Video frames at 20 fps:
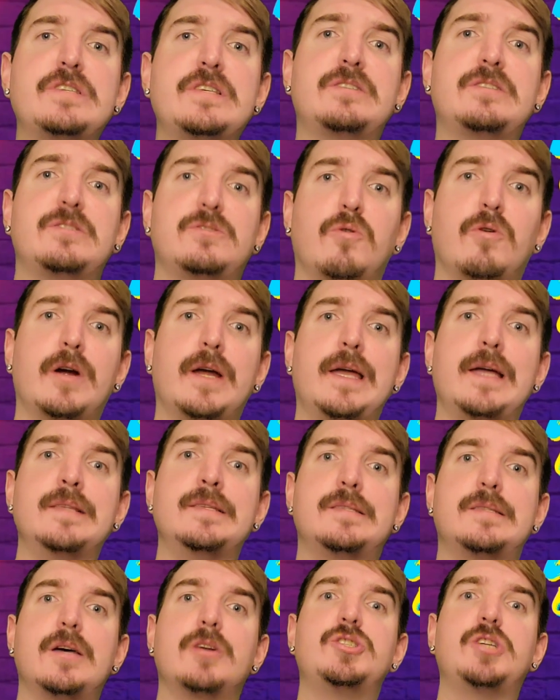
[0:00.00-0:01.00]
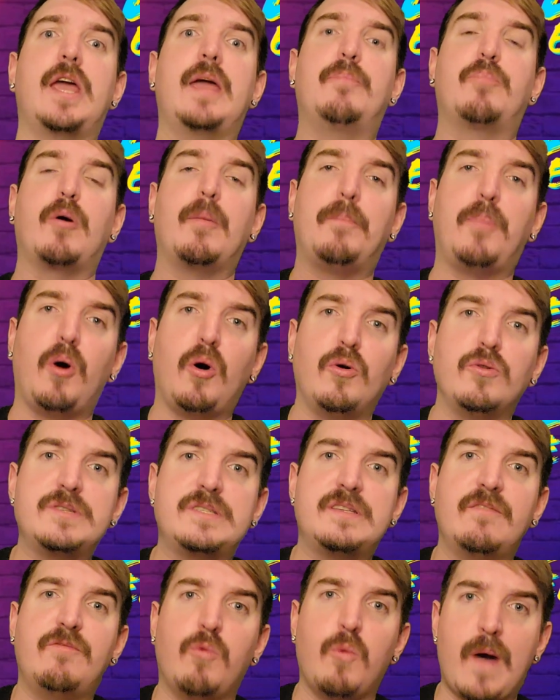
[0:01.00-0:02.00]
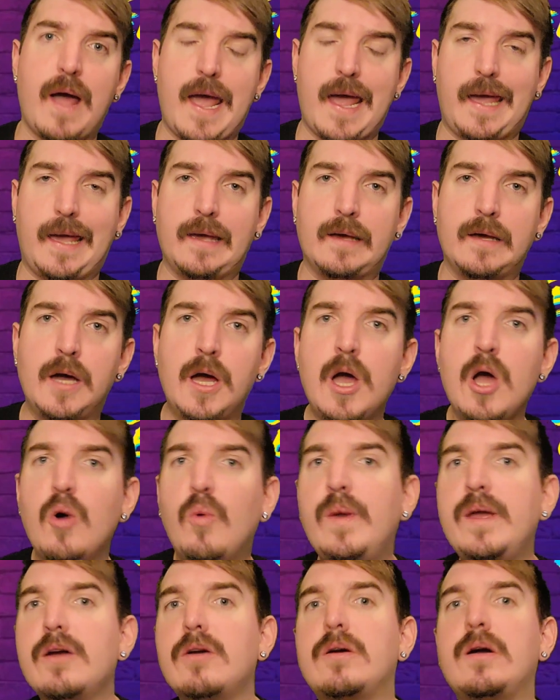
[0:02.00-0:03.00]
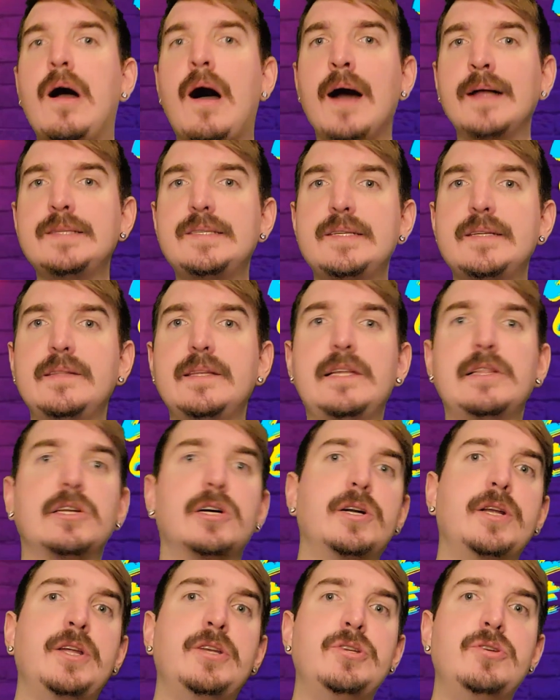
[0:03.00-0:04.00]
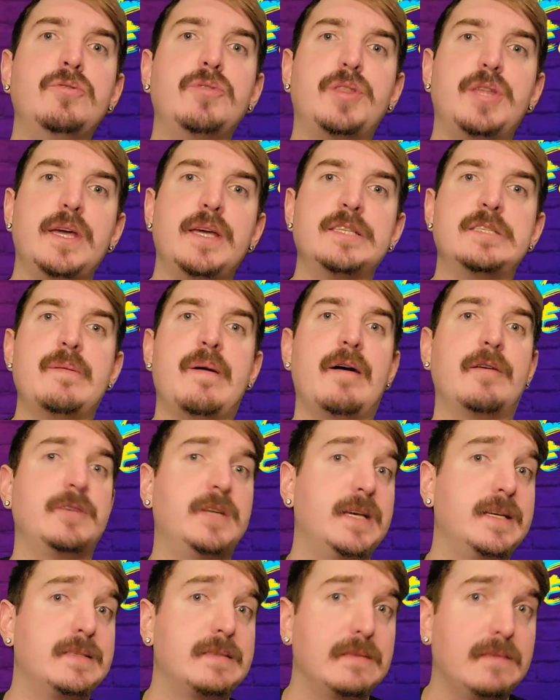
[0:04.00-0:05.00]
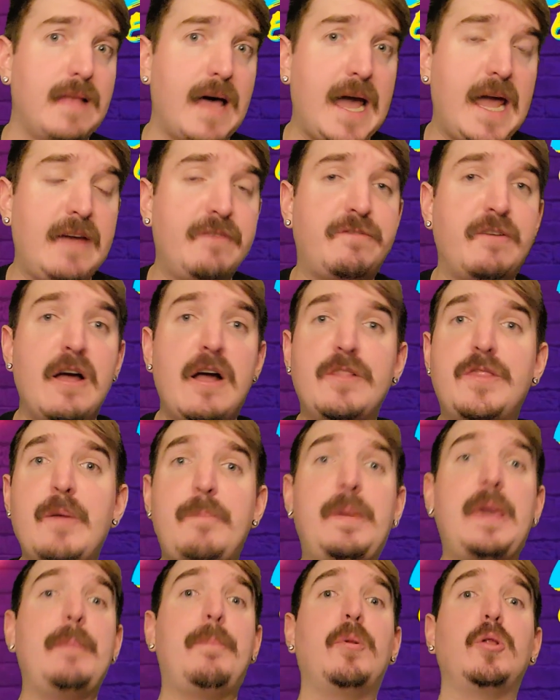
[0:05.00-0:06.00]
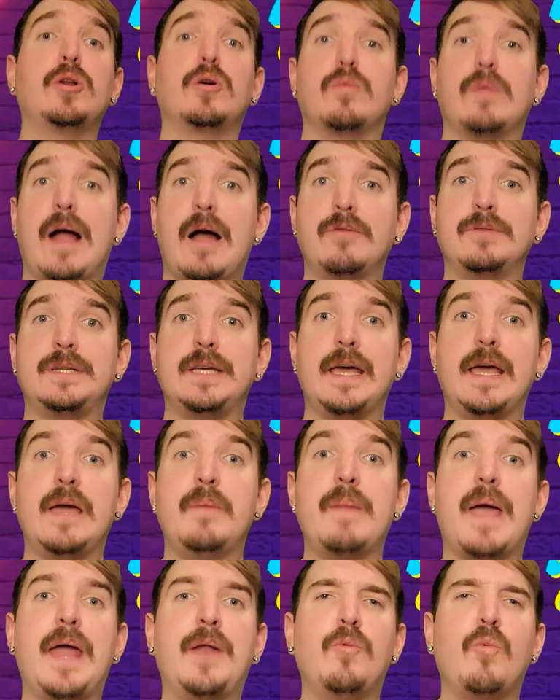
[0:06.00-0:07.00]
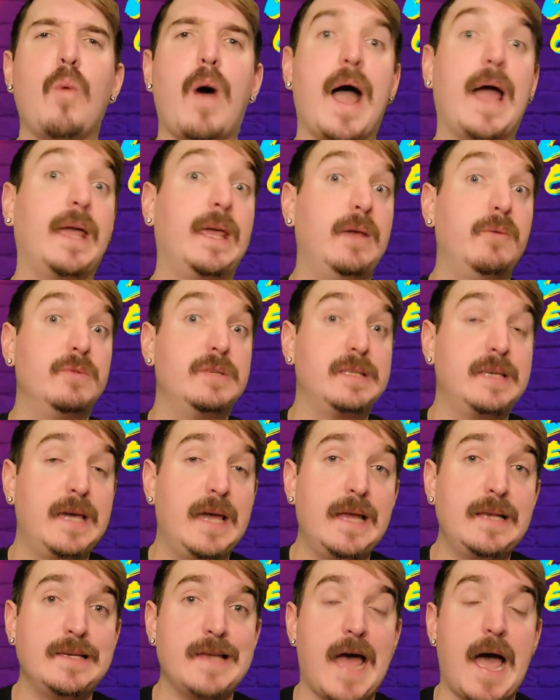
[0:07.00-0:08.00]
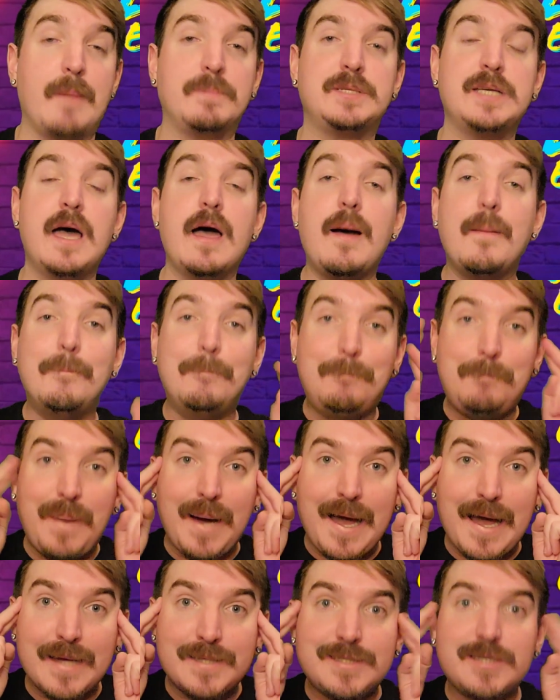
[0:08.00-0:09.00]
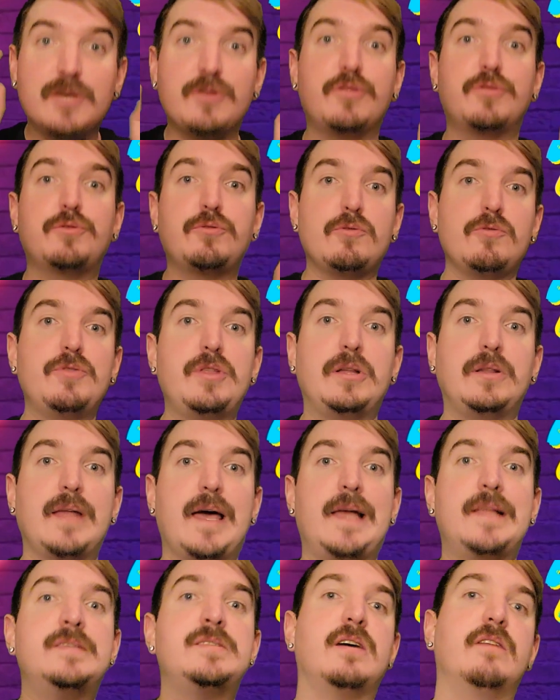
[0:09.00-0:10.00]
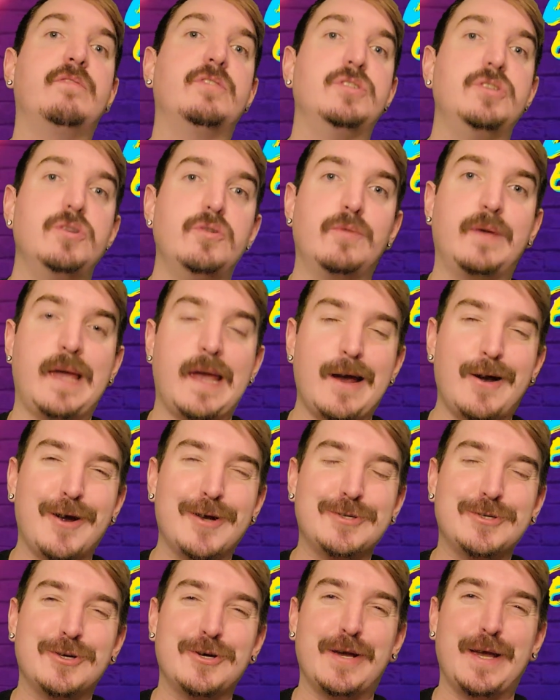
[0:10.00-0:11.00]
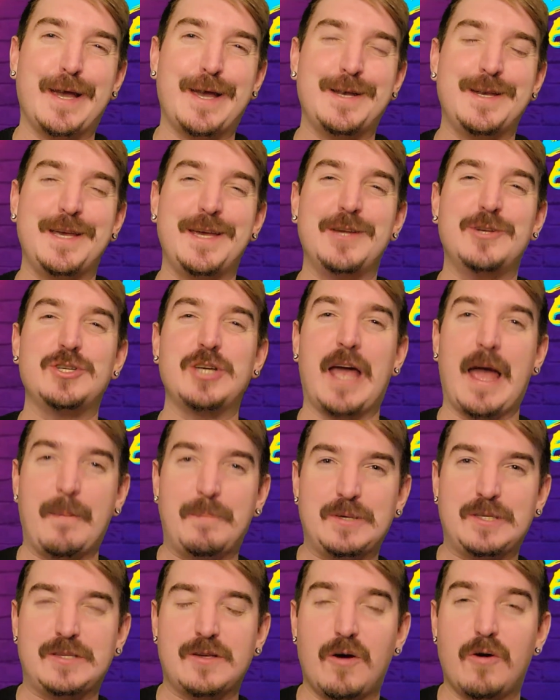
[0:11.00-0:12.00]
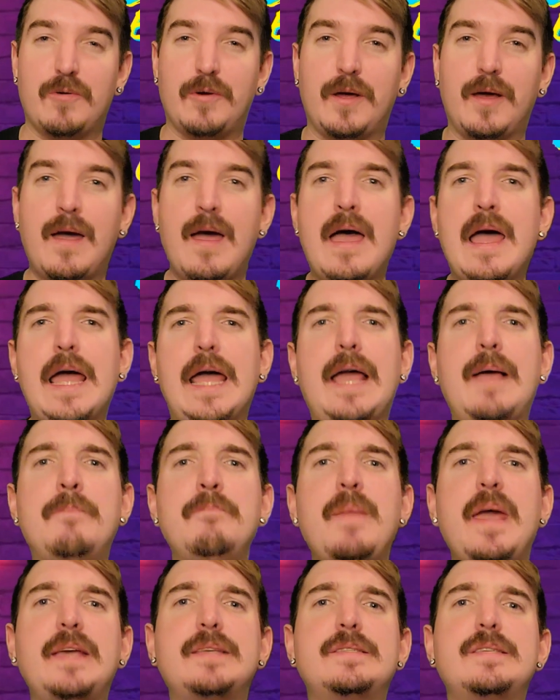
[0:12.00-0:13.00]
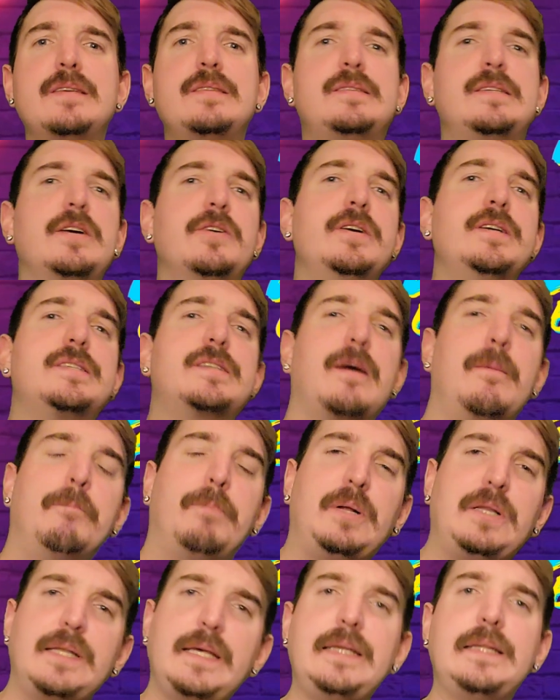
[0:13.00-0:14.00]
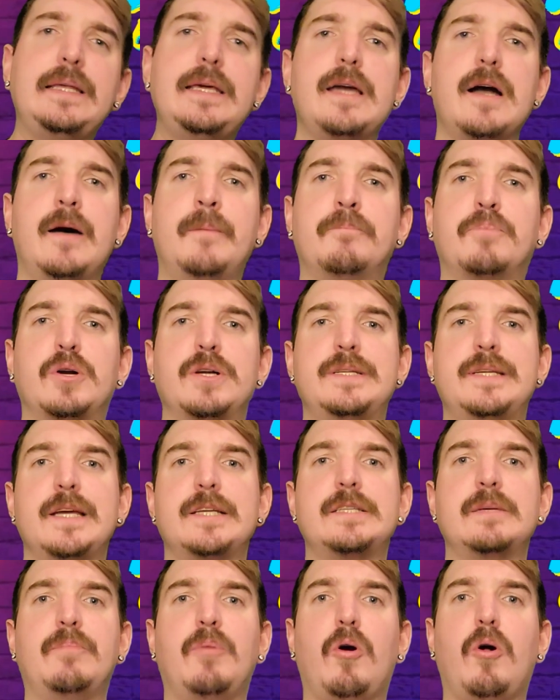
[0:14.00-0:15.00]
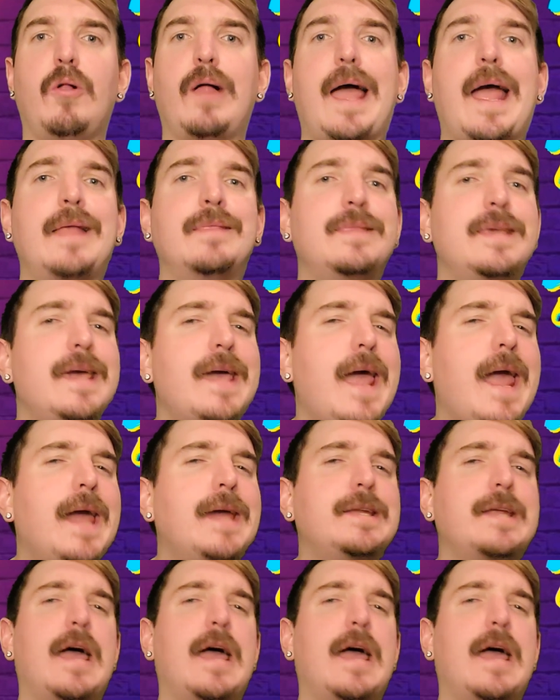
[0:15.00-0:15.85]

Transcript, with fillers: the story in such a propulsive way. We are constantly learning new things about Nick's life, the people around him, and why he was kidnapped, but through the lens of a new character in each episode. It makes the series completely unpredictable and the eight